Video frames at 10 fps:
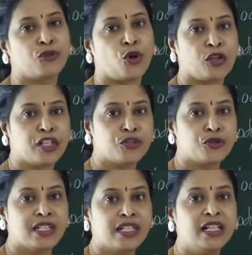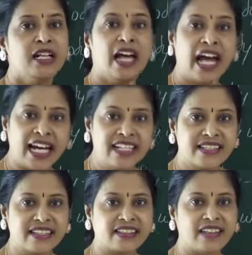longitudinal and
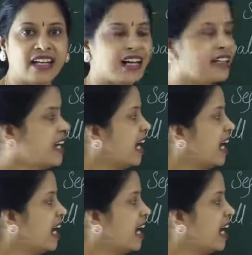circular,